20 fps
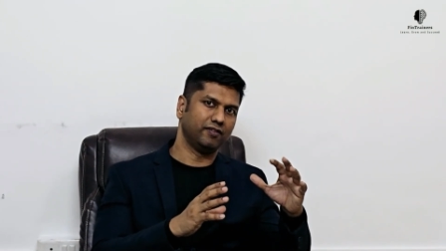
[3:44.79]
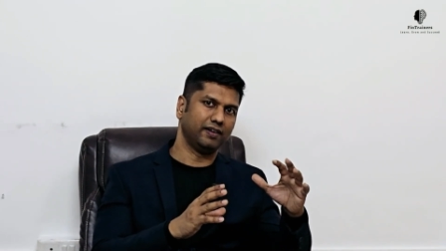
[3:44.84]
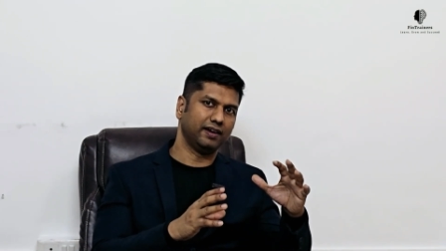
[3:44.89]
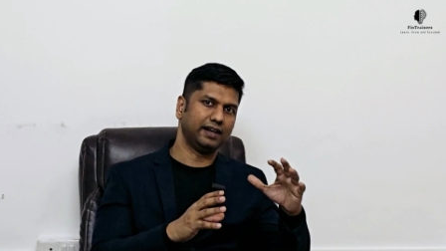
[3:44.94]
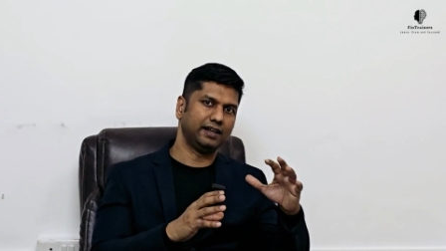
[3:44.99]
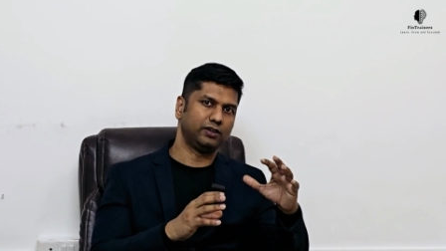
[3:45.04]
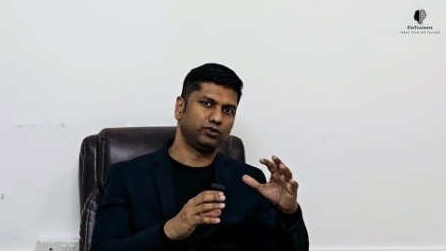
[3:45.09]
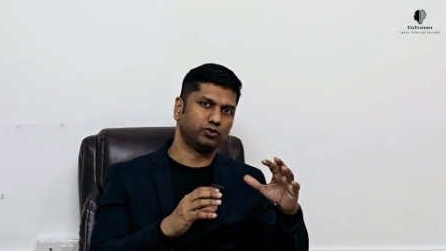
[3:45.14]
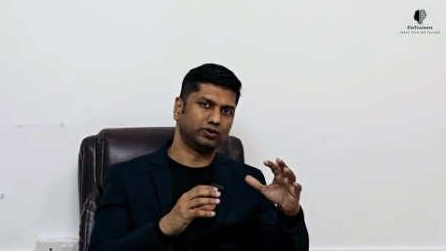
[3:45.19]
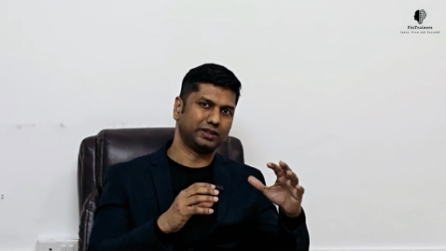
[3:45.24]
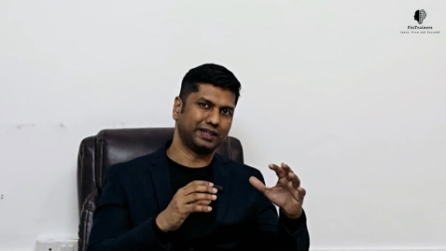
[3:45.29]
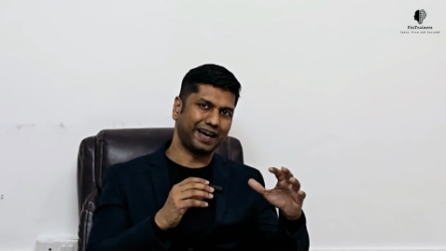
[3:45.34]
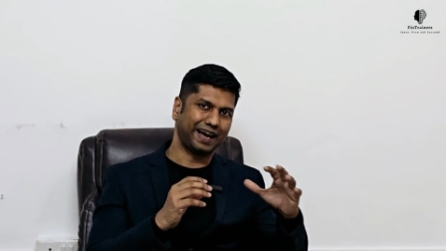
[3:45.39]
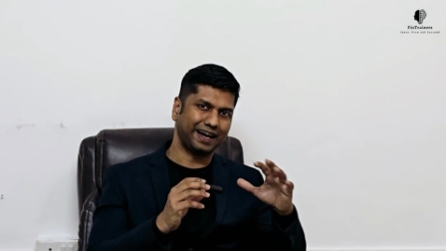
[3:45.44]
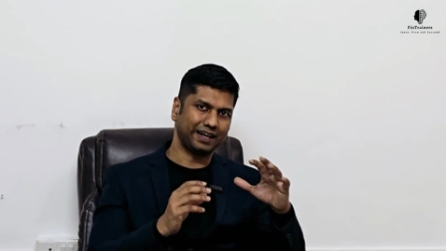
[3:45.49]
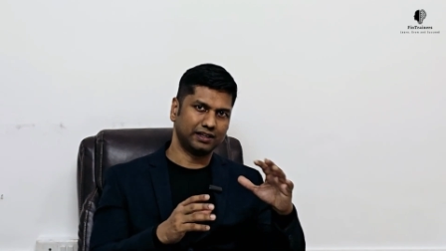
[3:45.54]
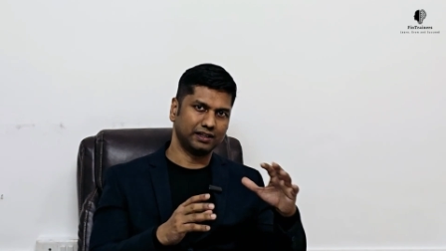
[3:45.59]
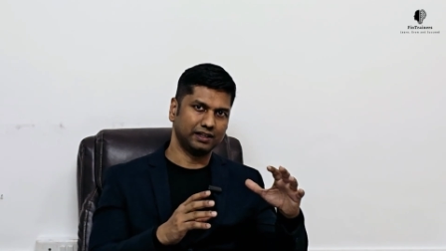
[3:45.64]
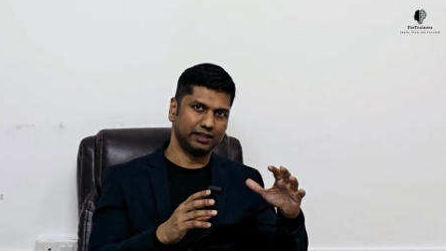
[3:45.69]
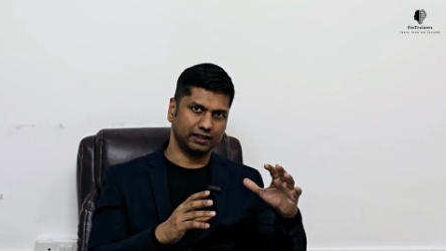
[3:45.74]
way to
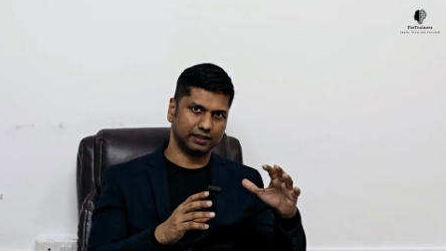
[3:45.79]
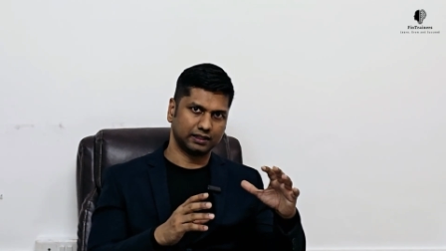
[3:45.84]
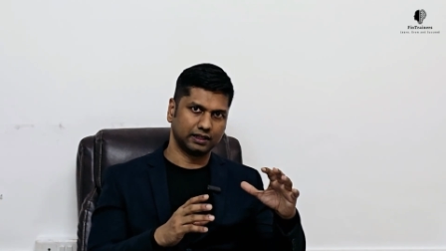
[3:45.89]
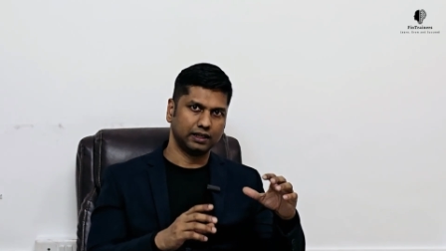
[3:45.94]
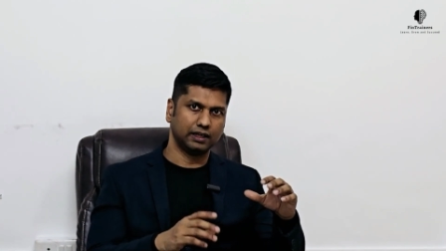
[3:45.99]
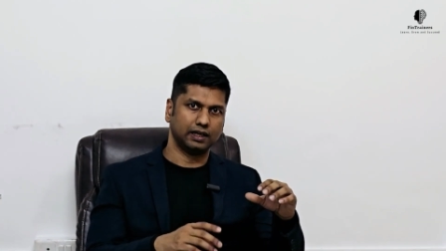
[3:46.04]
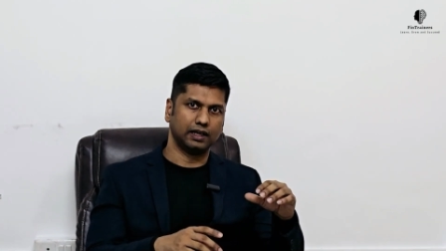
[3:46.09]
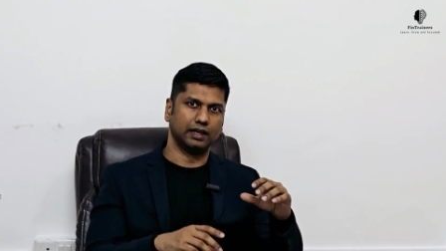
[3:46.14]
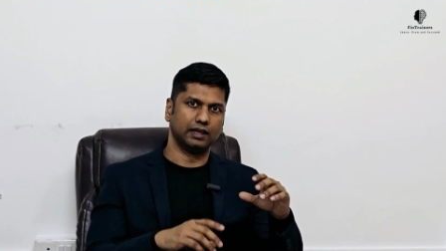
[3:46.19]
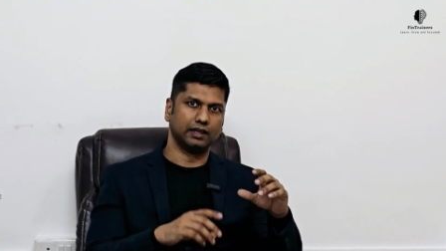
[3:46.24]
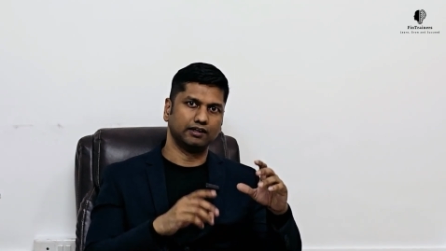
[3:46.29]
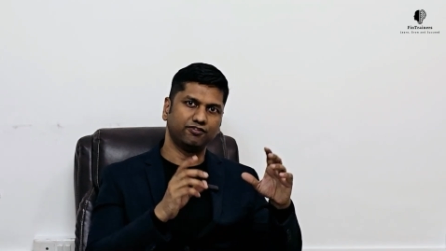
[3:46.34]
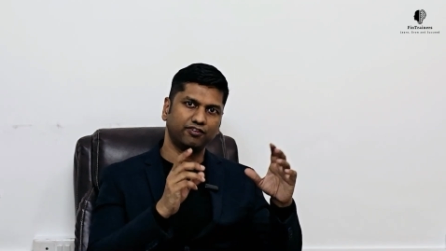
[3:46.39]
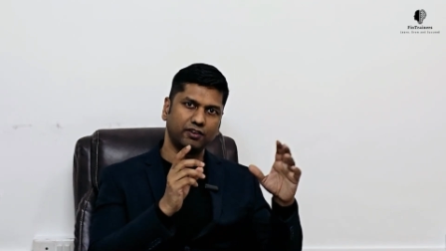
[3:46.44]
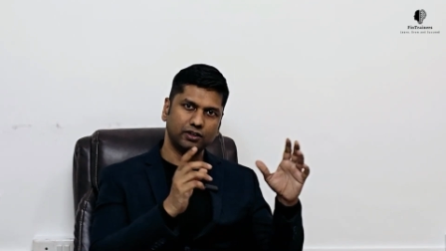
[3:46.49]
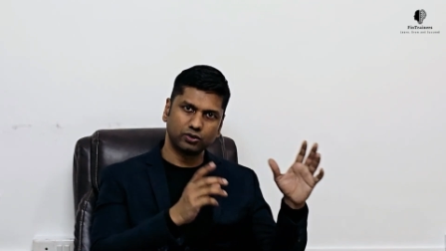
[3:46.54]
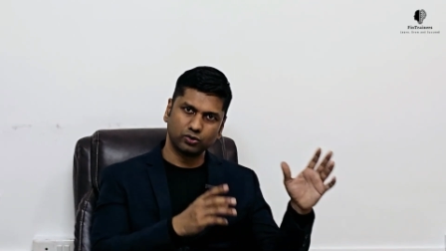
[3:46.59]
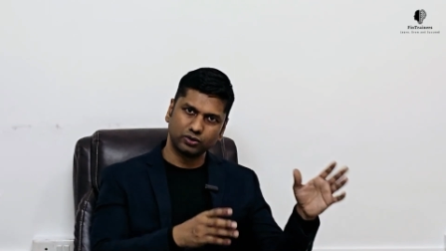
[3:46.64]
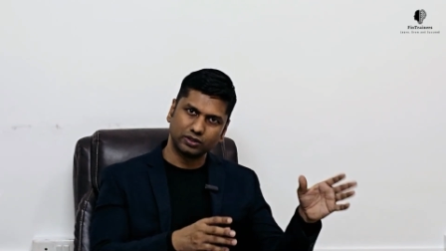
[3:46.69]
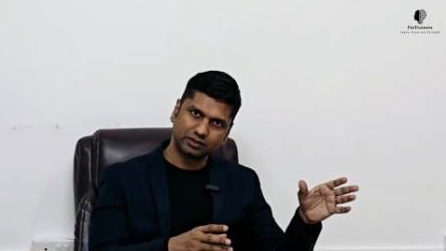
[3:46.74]
tackle it. I
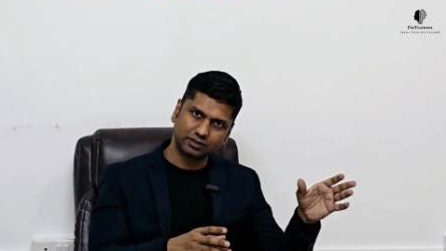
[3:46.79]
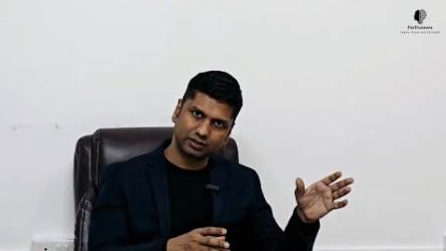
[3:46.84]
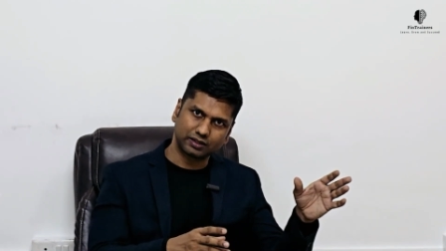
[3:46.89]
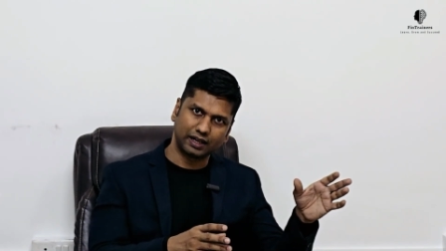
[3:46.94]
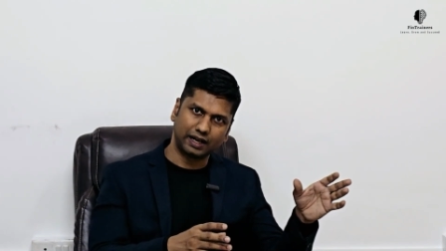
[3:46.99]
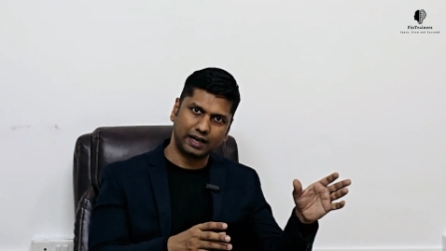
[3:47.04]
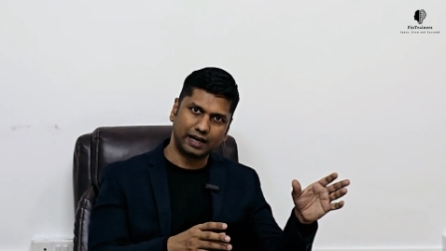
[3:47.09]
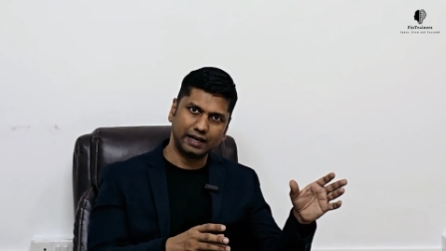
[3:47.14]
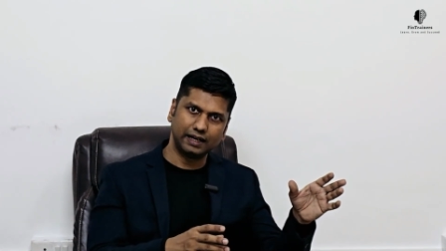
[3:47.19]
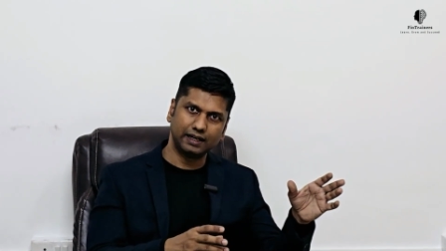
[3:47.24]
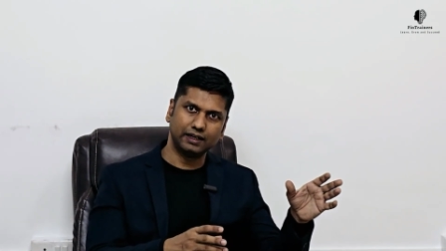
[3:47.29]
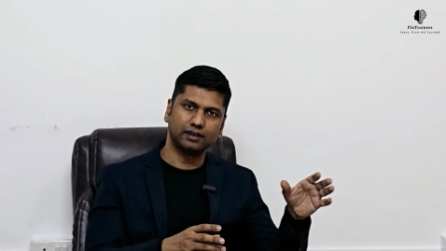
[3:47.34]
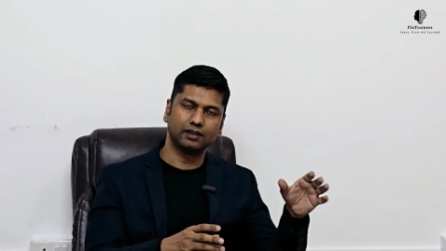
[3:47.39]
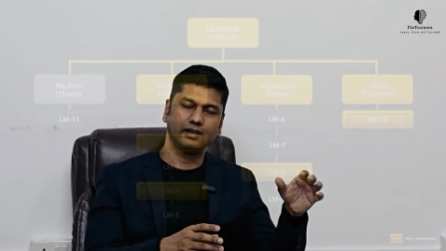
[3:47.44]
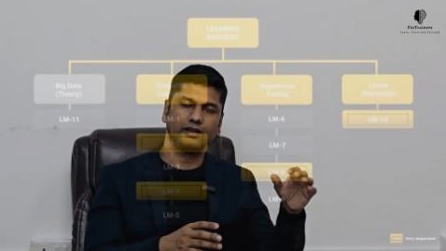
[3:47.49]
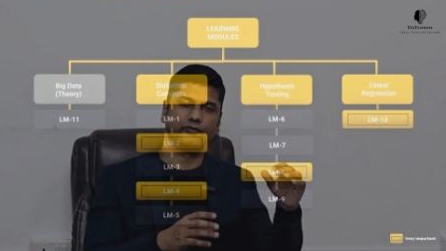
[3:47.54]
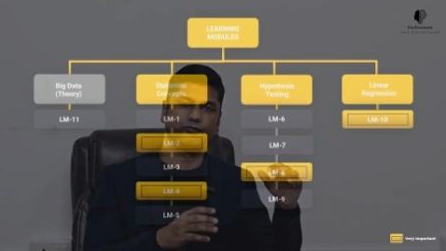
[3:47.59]
refer to the slide